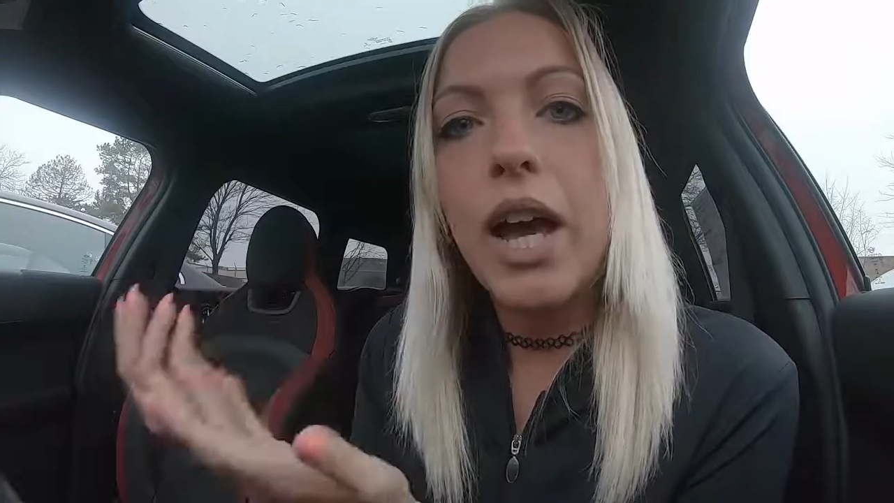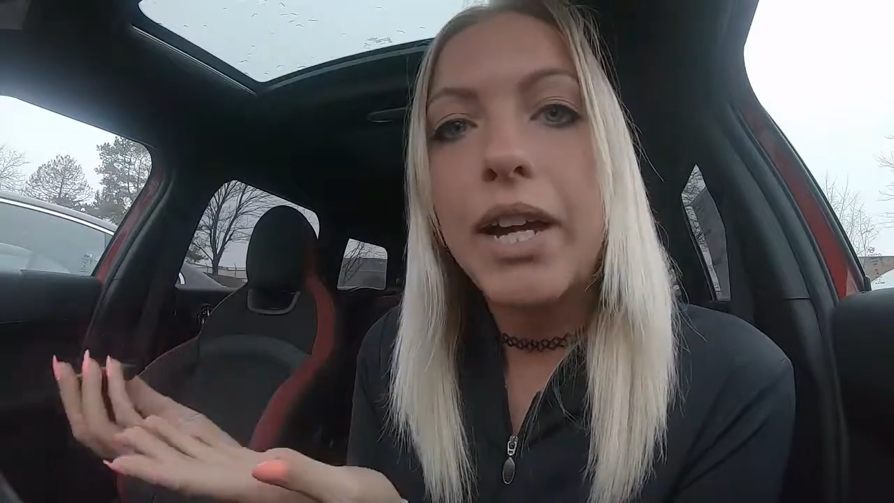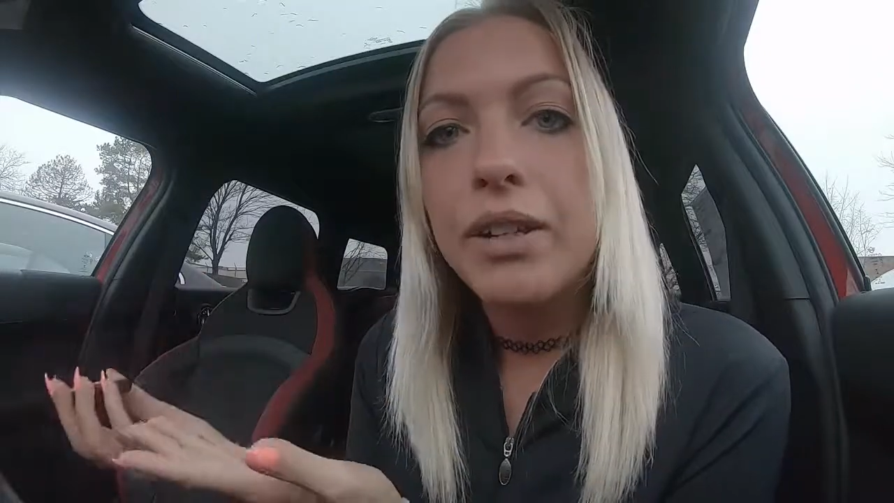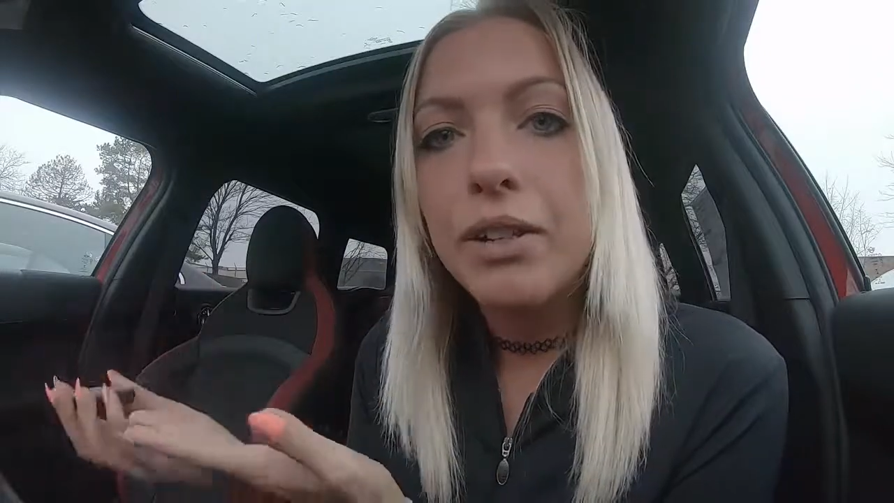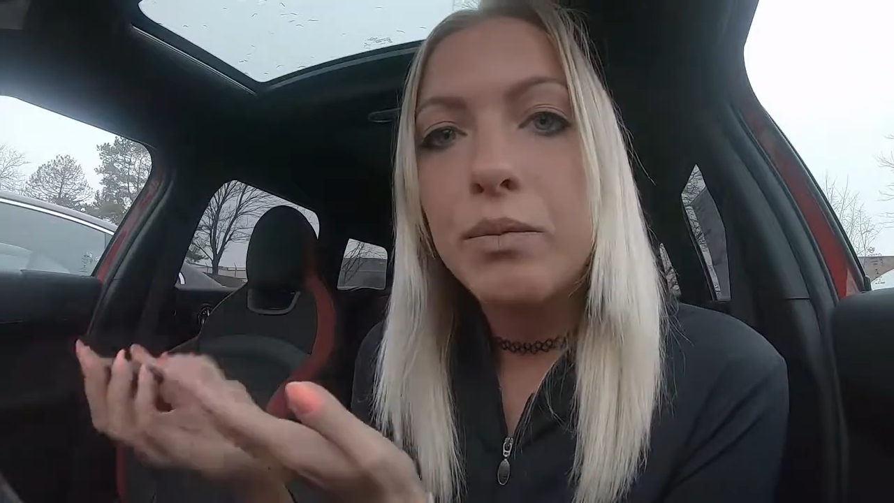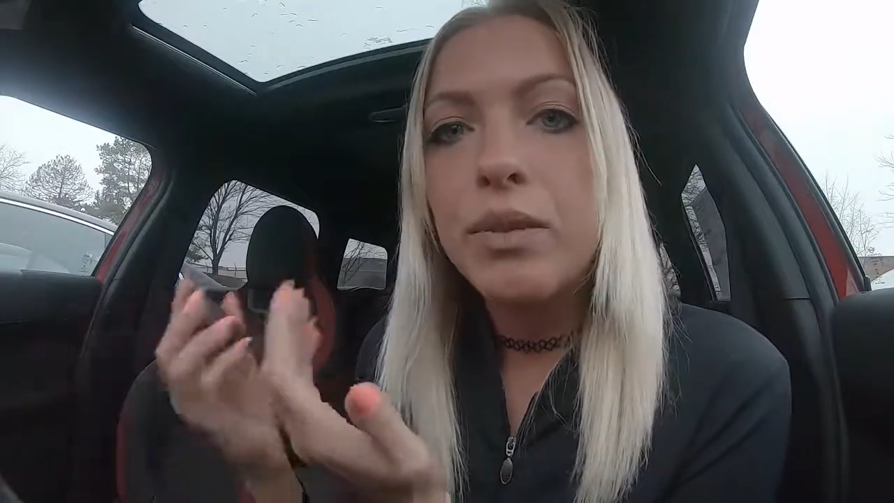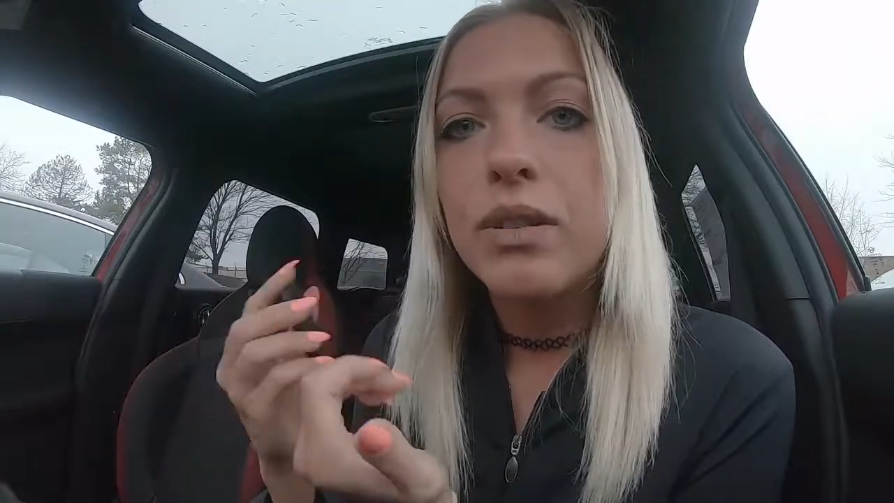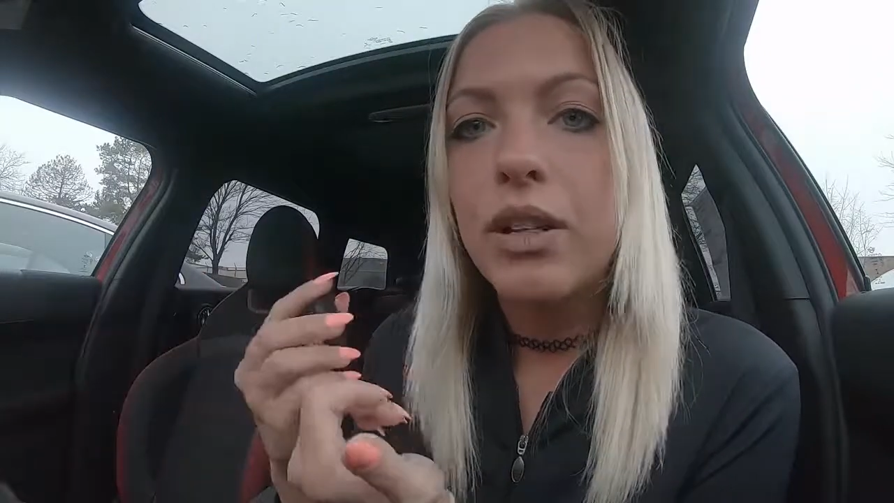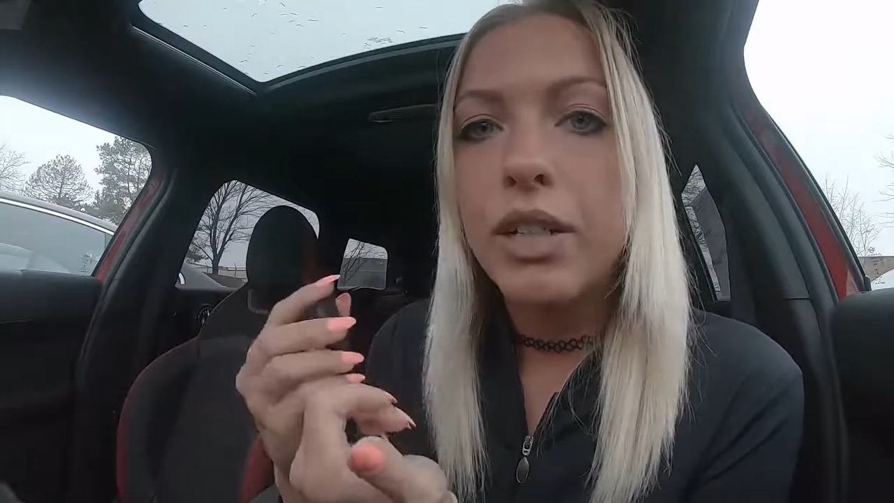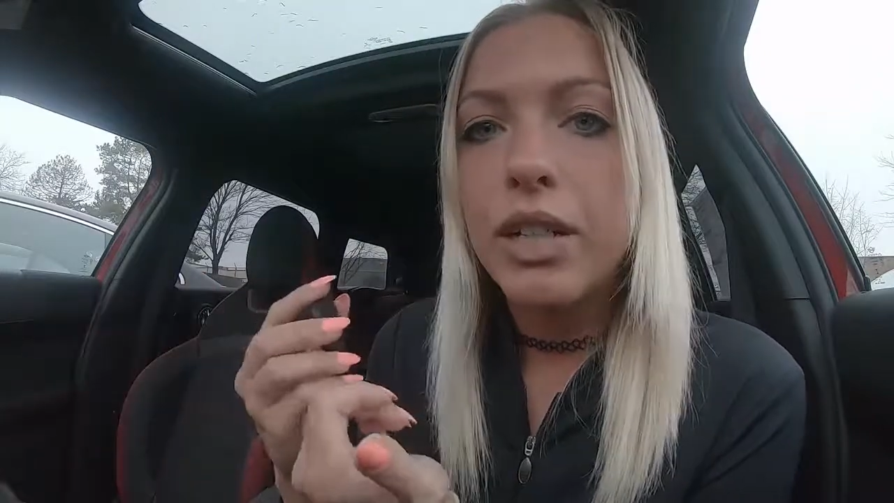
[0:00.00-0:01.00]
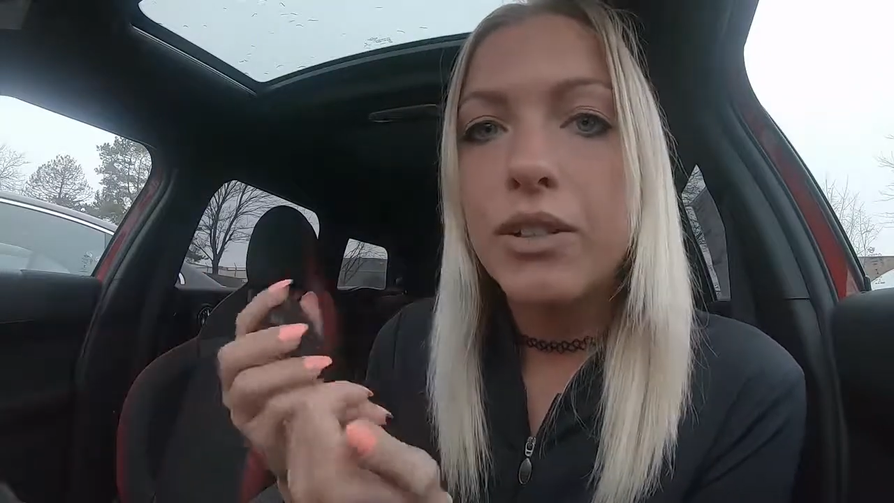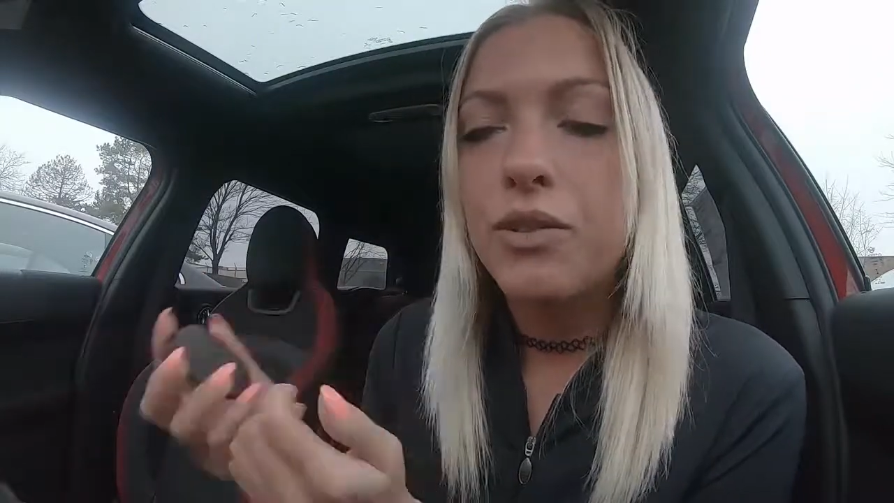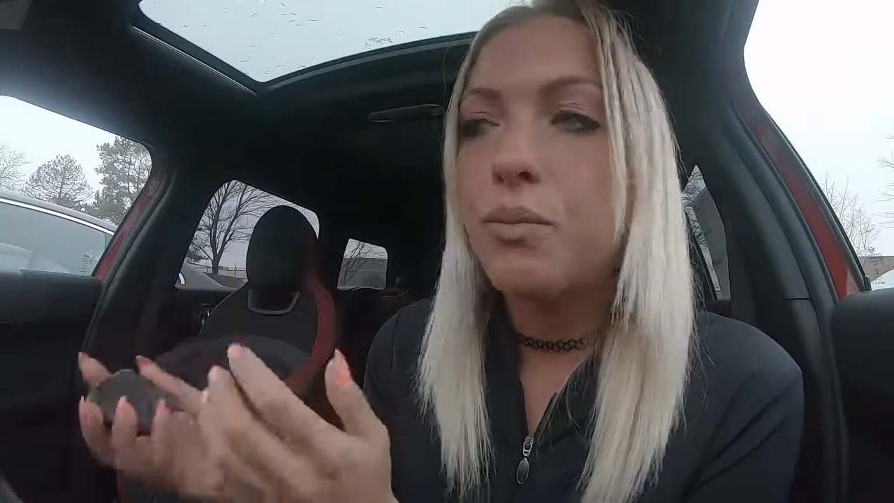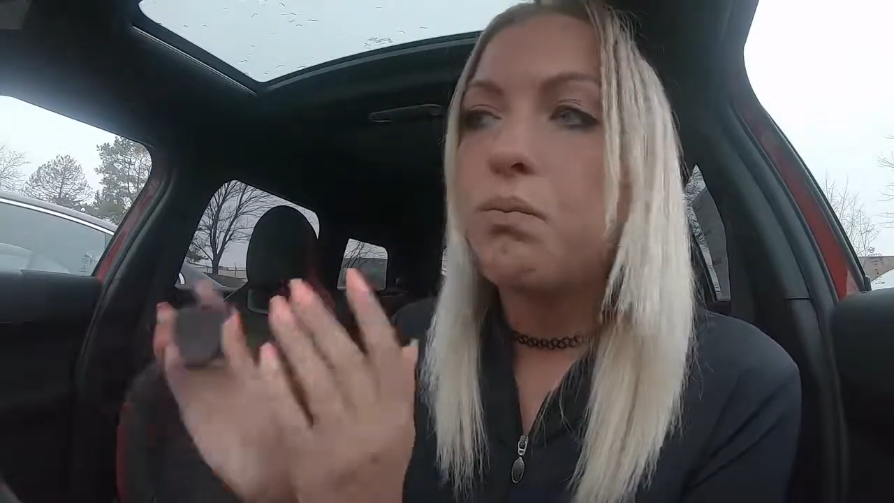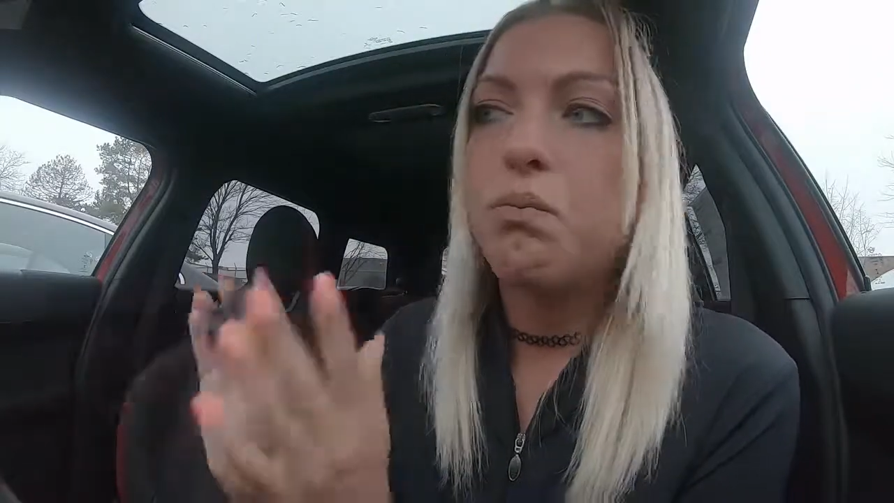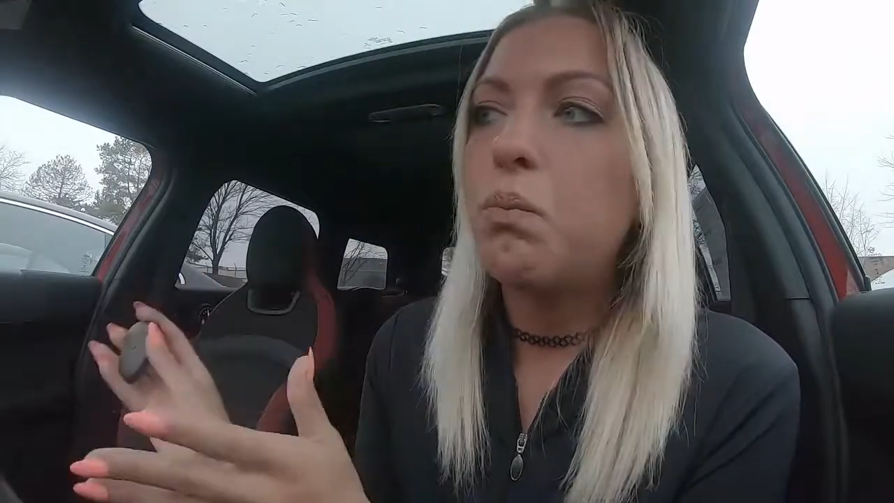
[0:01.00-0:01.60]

items, luggage,